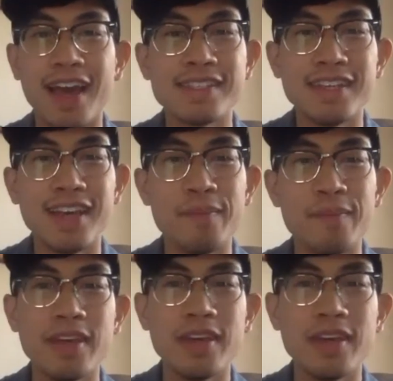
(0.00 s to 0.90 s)

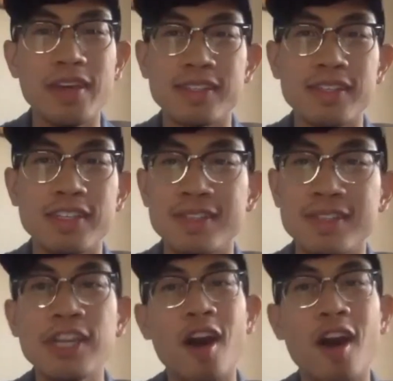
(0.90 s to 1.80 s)
guess, and maybe it's
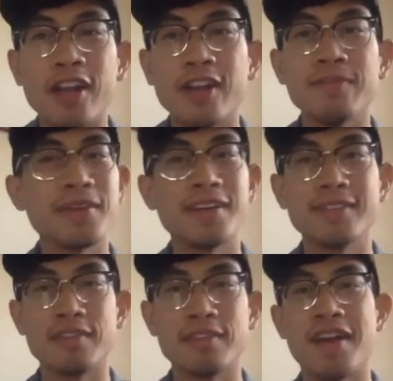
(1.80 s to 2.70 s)
just in honor
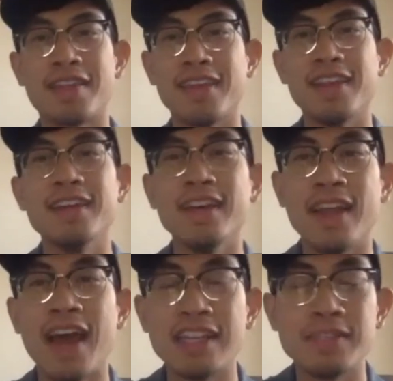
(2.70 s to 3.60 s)
because of the fact that
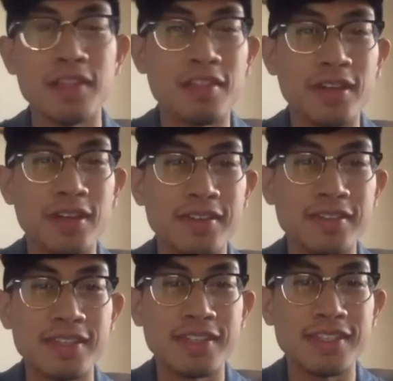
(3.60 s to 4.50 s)
it has been 3
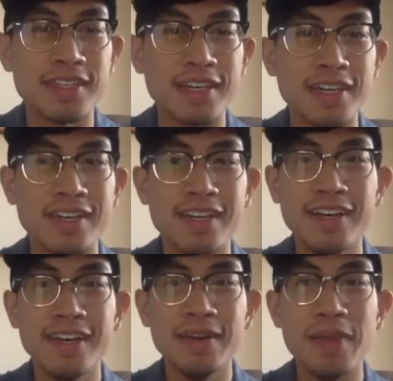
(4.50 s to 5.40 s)
years since
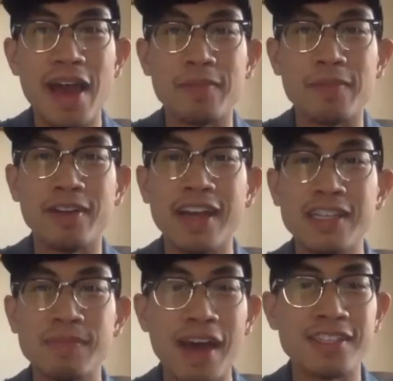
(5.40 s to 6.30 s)
Mac Miller
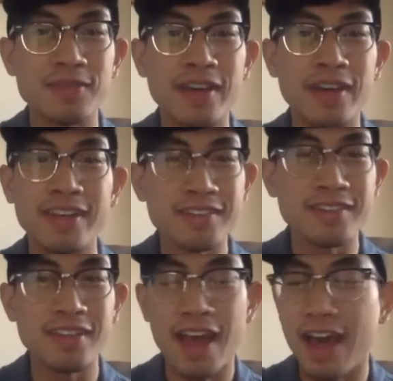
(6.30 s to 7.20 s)
has passed away. He's
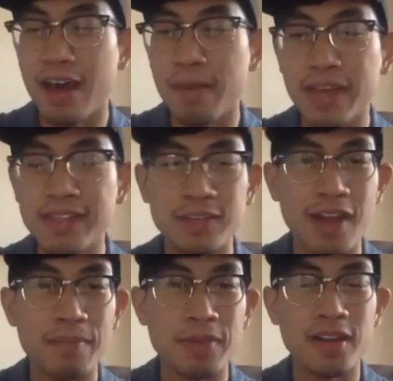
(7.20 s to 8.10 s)
an amazing
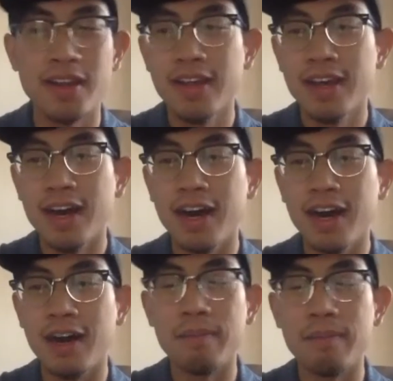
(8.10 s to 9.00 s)
rapper.
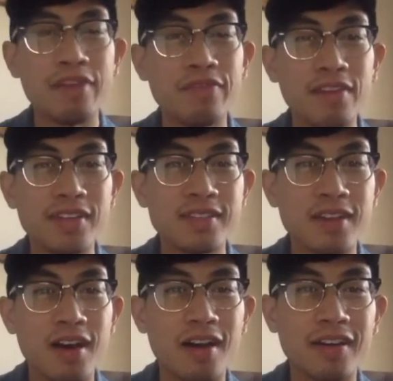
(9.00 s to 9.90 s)
My favorite
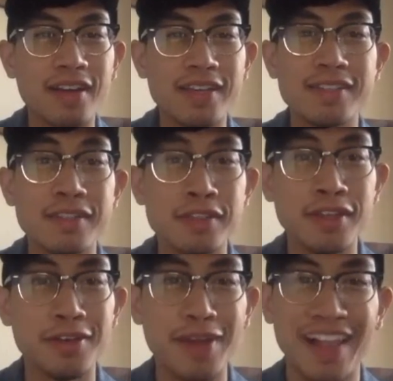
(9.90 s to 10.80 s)
song is
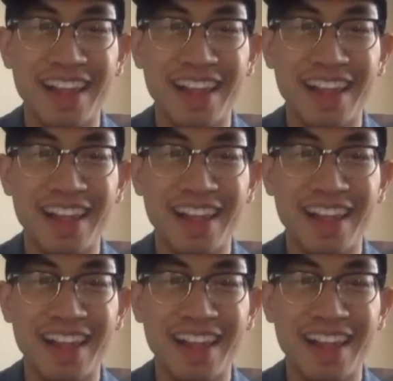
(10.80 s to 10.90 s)
Cinderella.